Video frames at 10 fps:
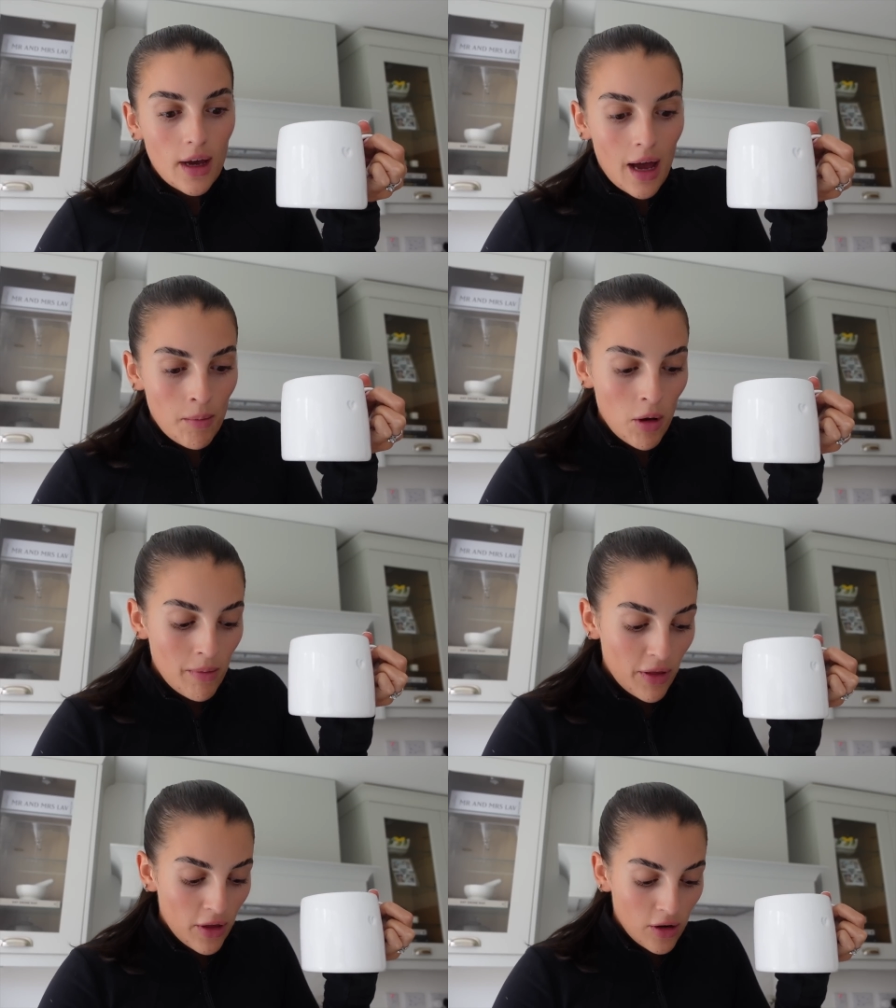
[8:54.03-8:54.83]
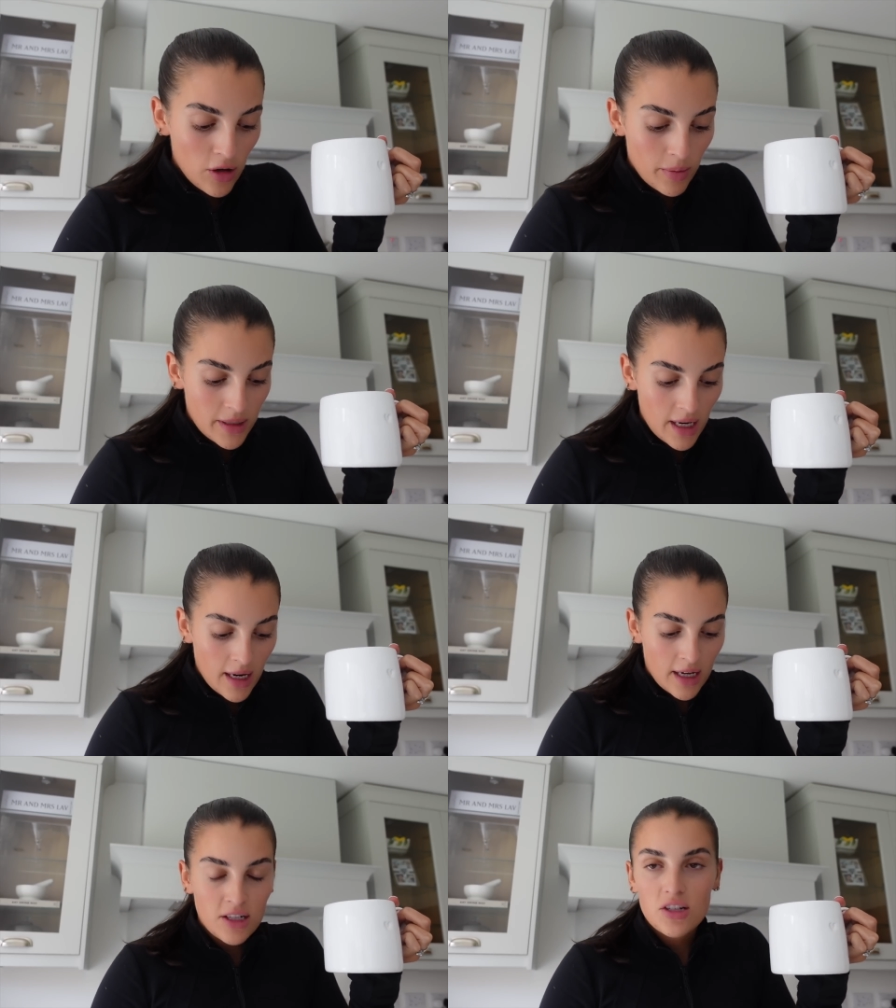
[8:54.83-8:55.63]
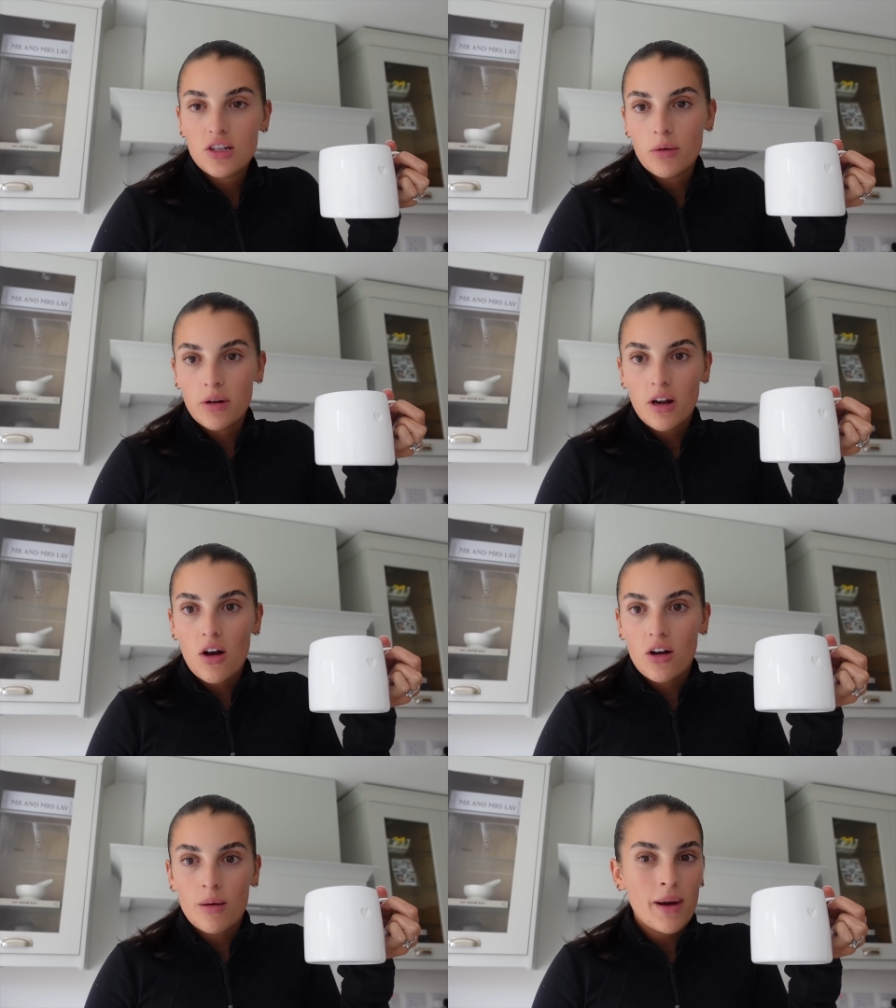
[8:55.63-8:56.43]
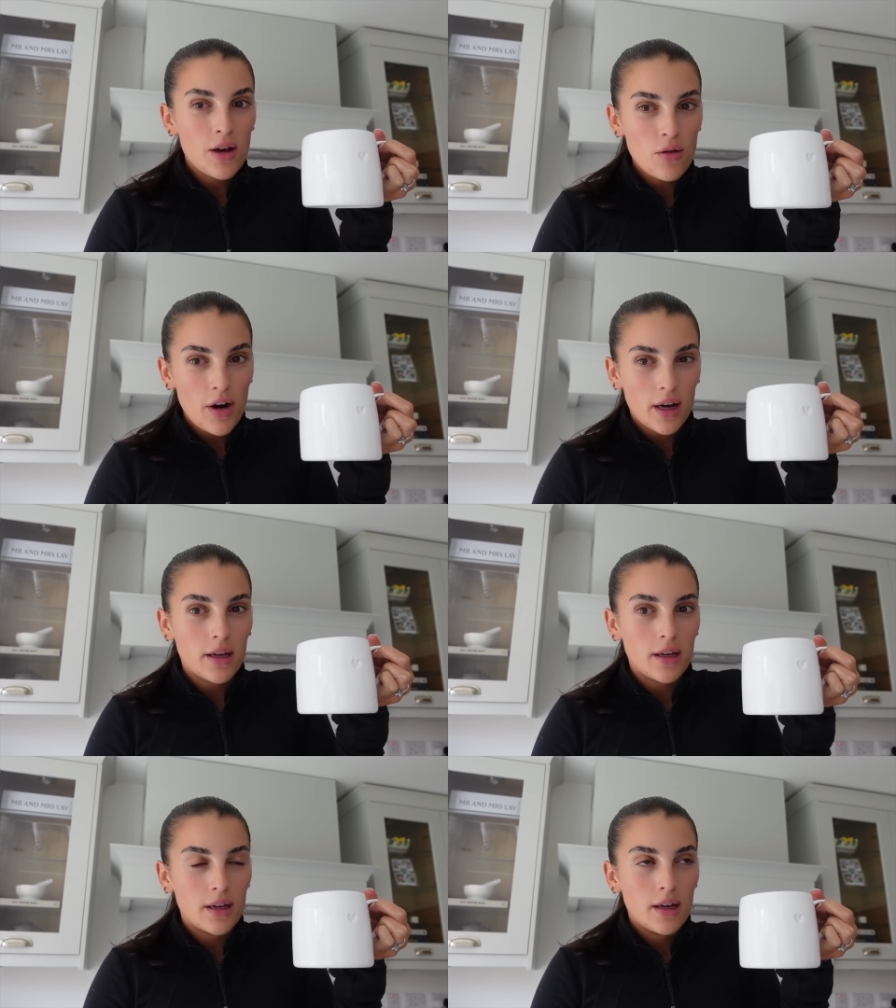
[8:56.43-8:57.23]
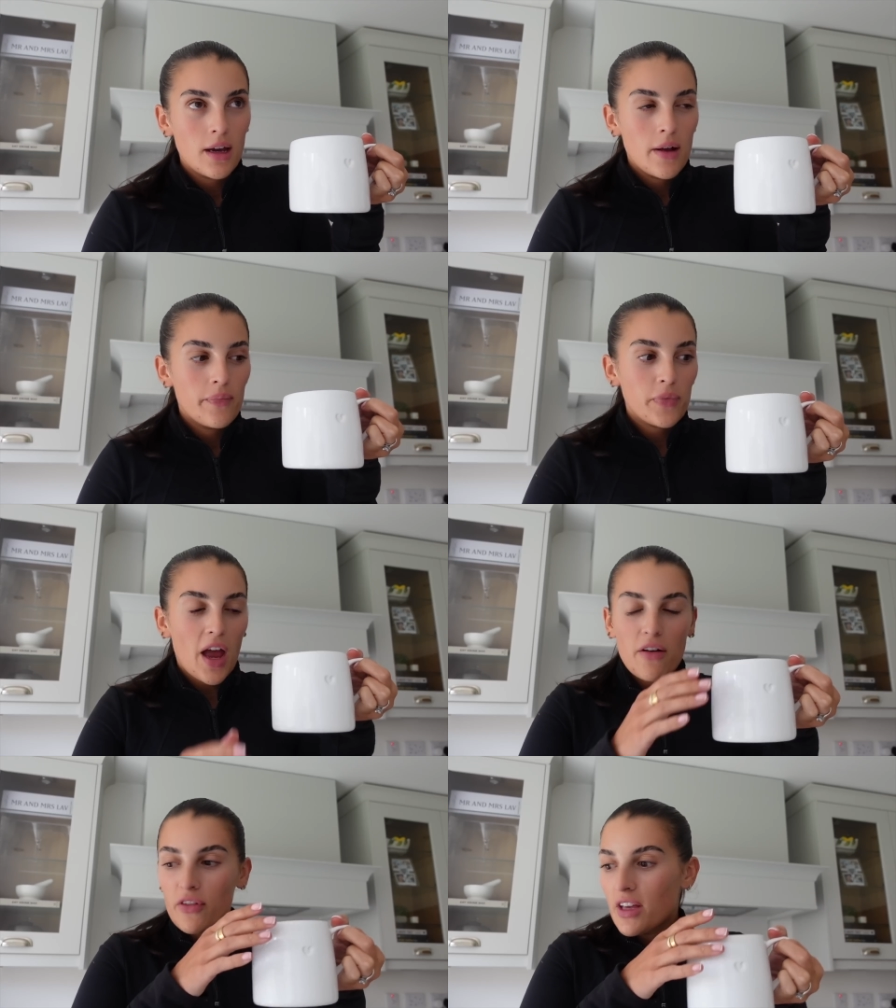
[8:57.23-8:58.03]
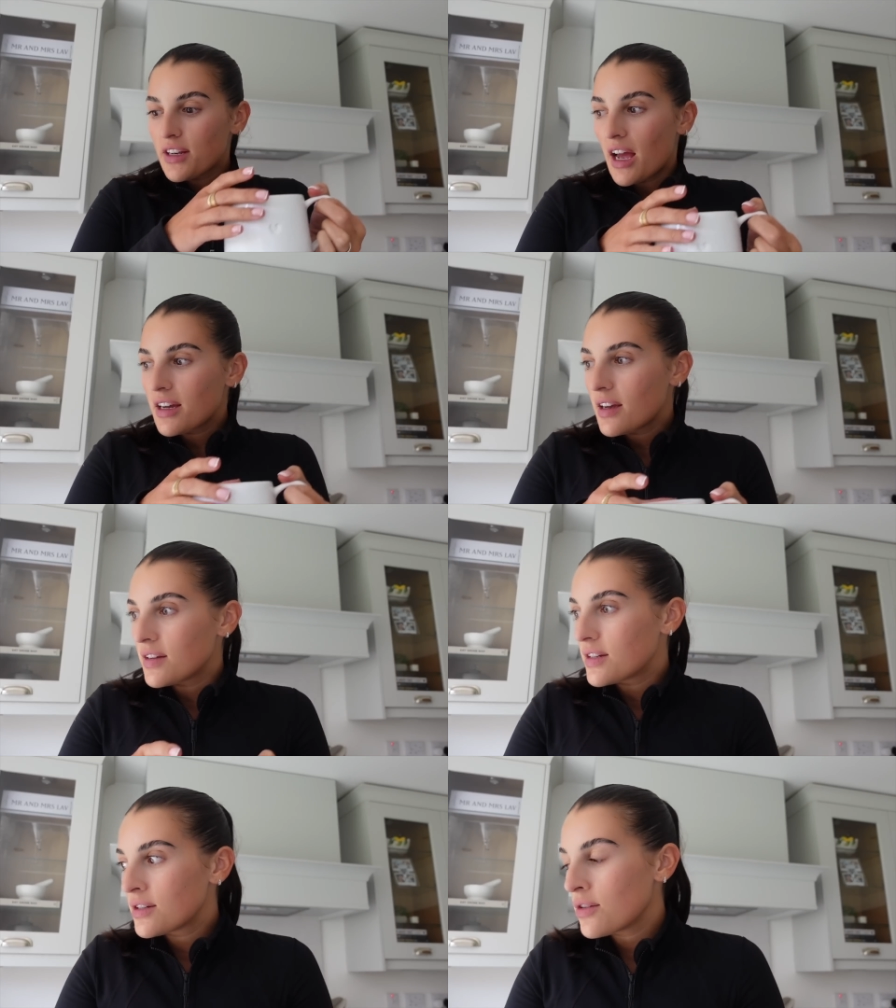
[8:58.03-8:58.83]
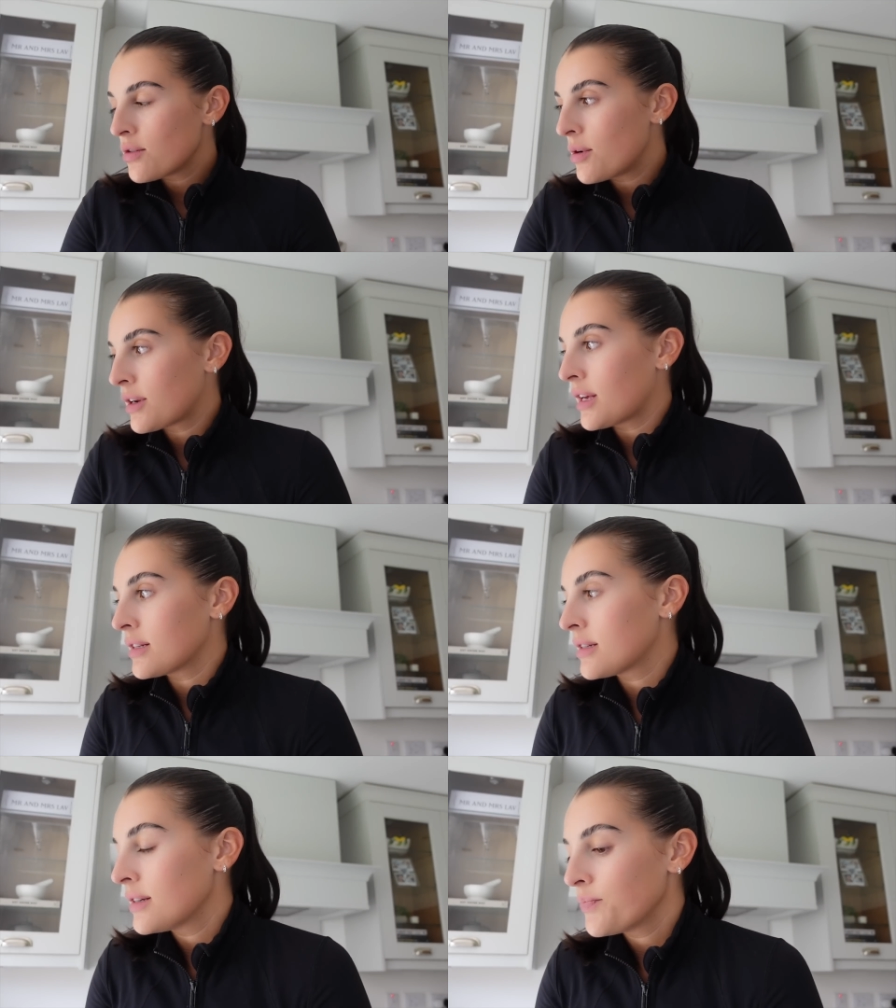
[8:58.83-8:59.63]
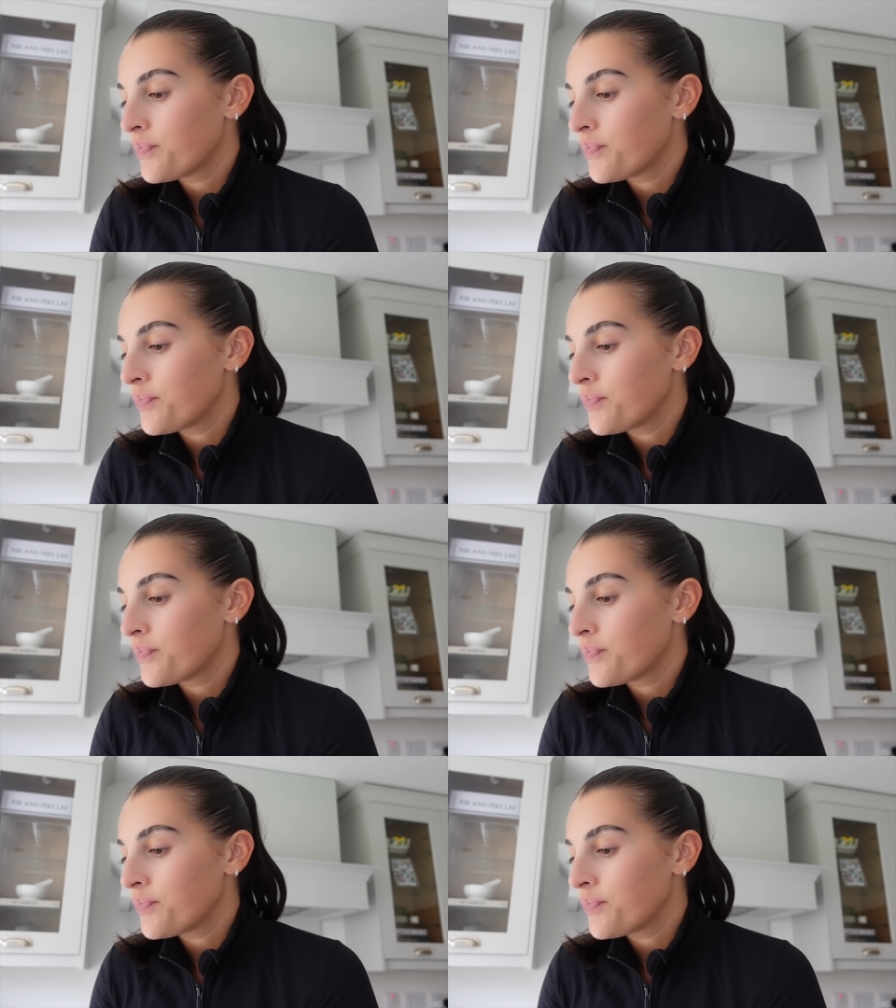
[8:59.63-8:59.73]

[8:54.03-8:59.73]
I'm on my third cup of tea and it's two o'clock. Am I all right? I feel knackered. I don't know what it is.